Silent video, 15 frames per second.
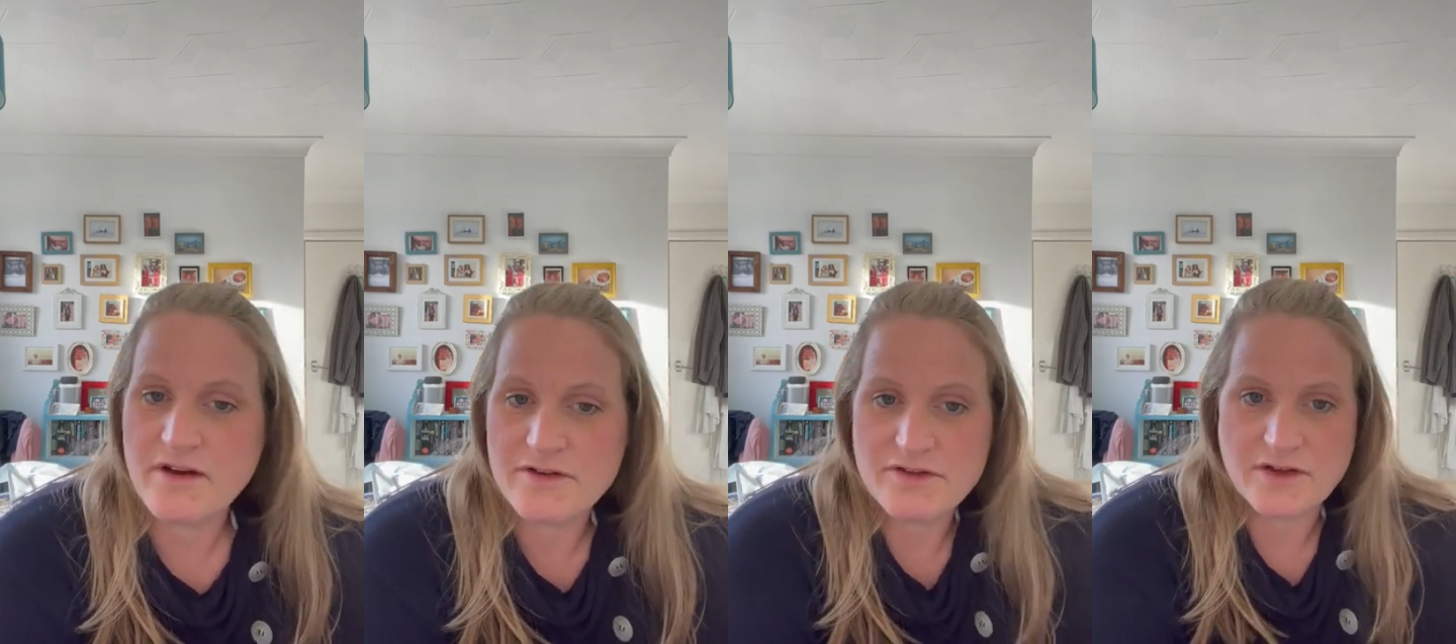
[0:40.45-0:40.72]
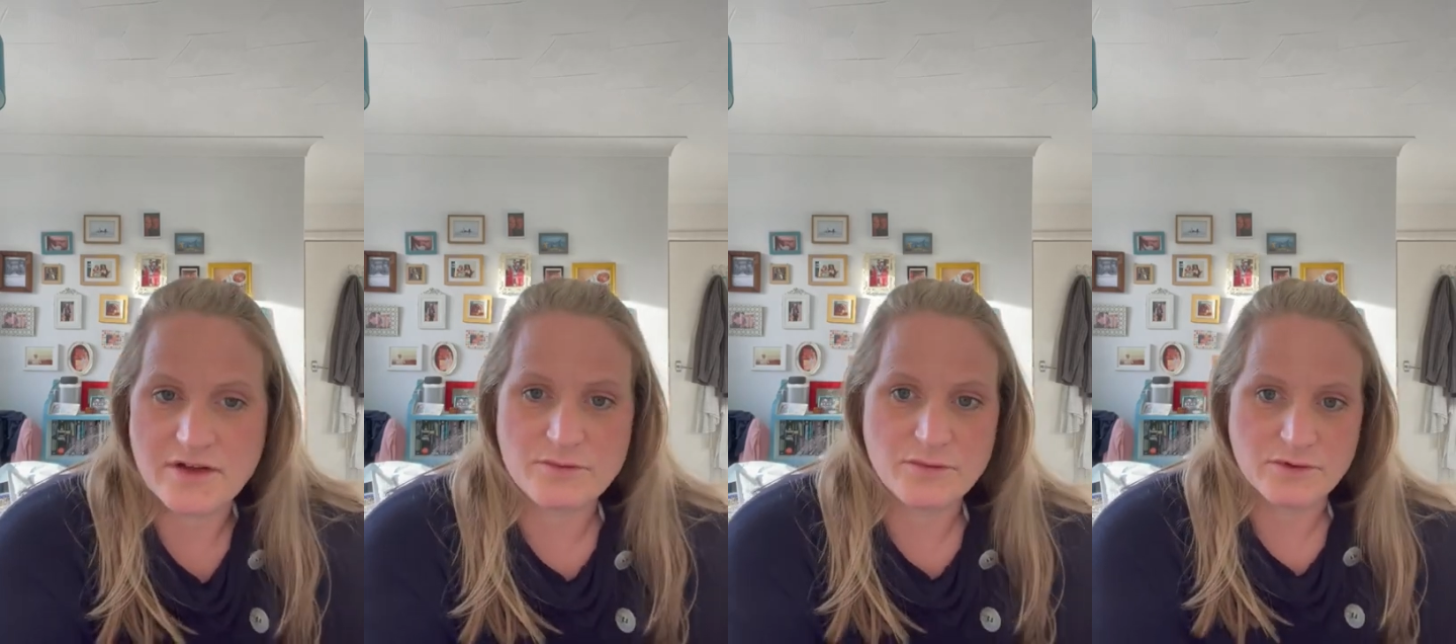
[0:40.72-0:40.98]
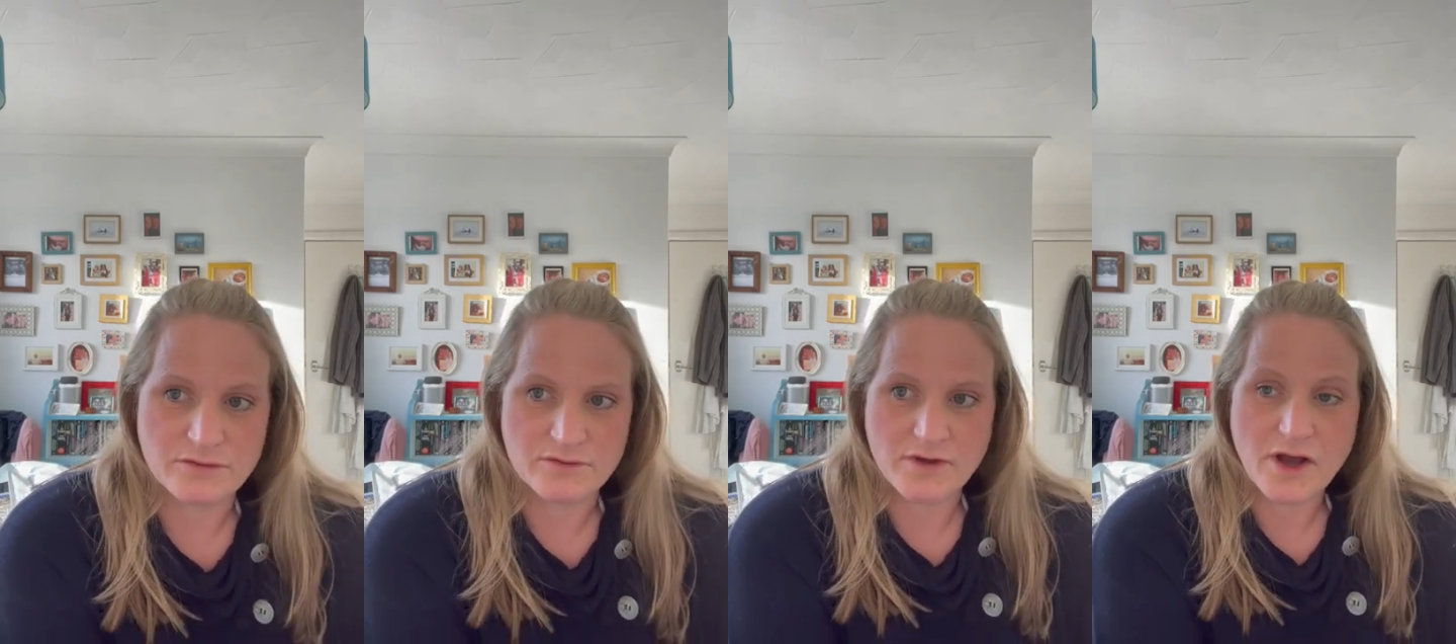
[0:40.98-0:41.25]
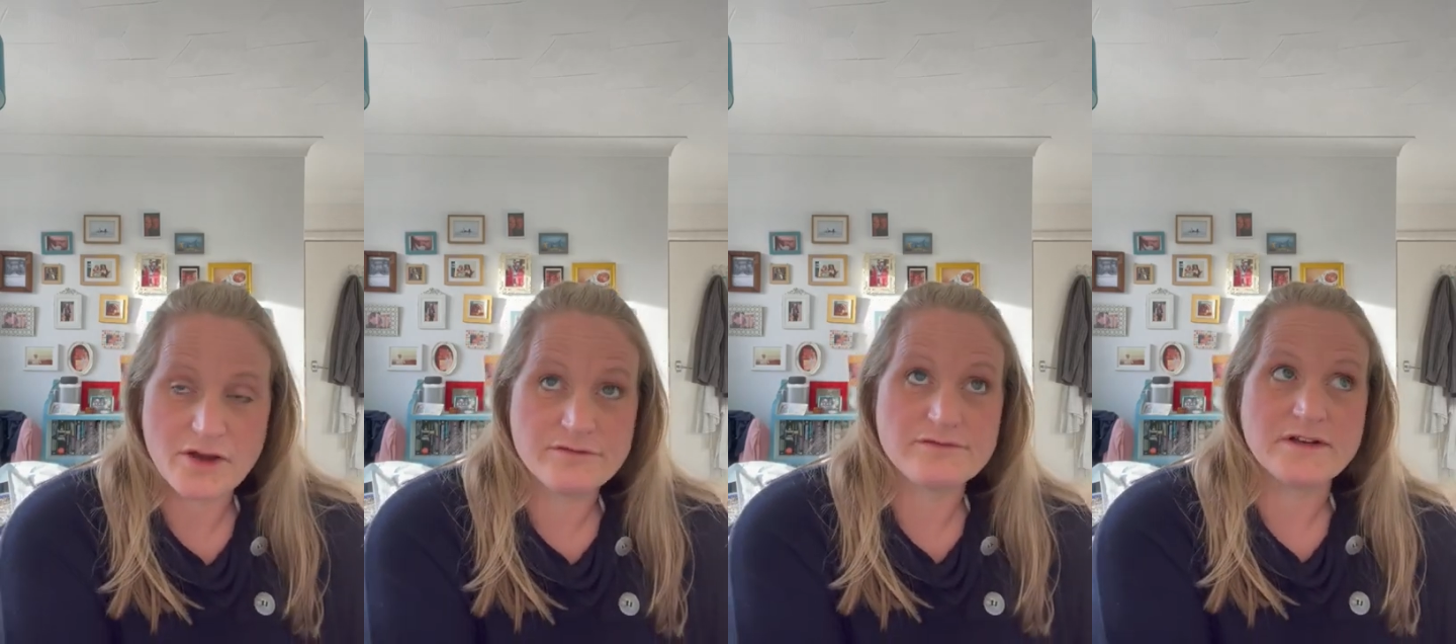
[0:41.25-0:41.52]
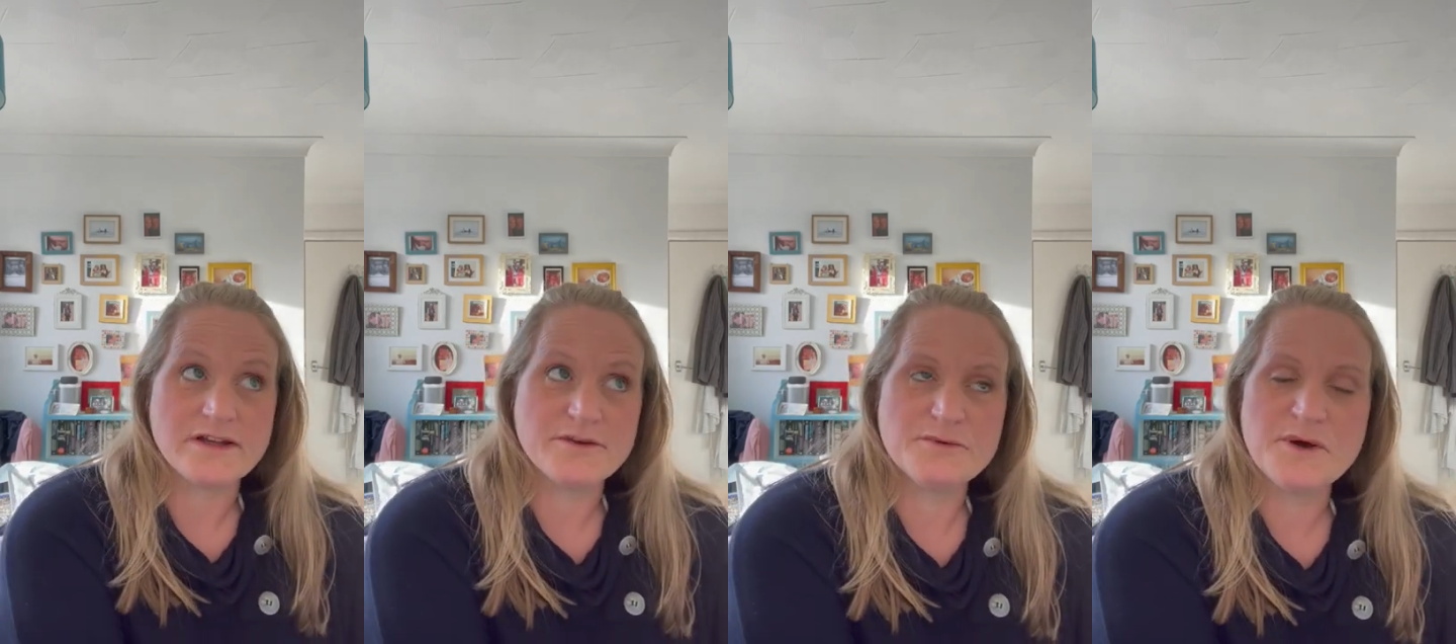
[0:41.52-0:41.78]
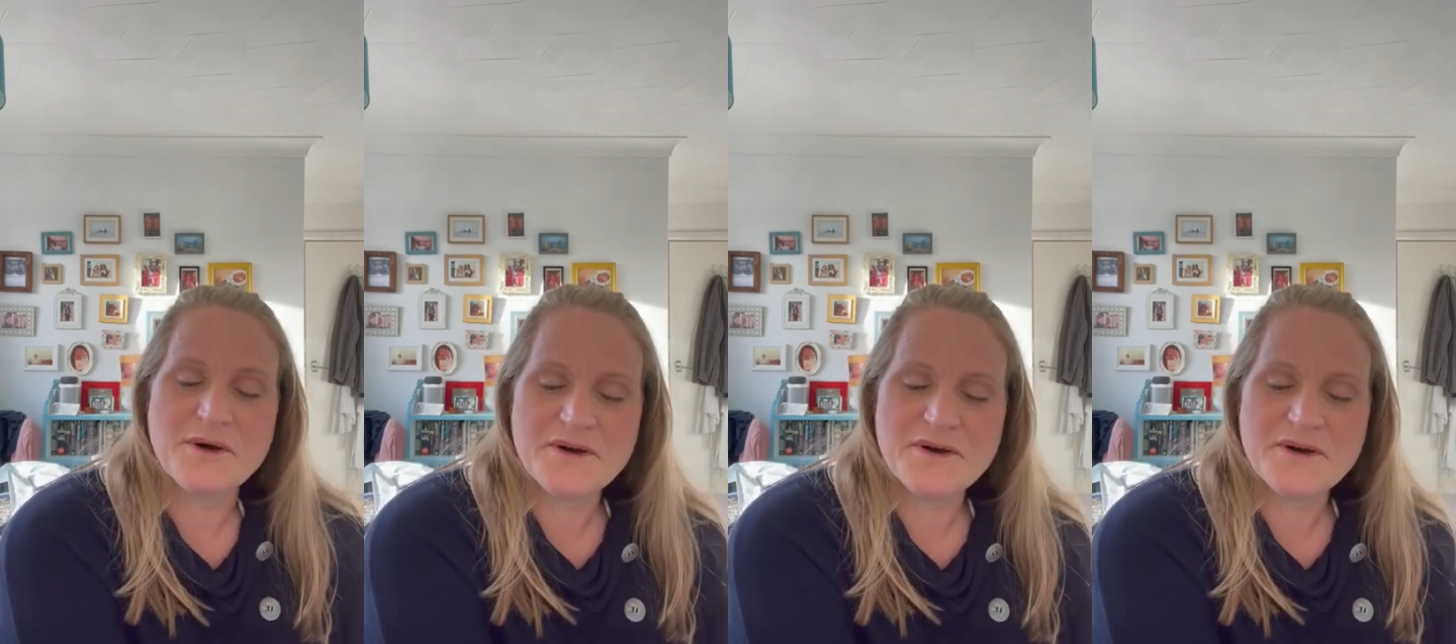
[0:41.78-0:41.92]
I think will hopefully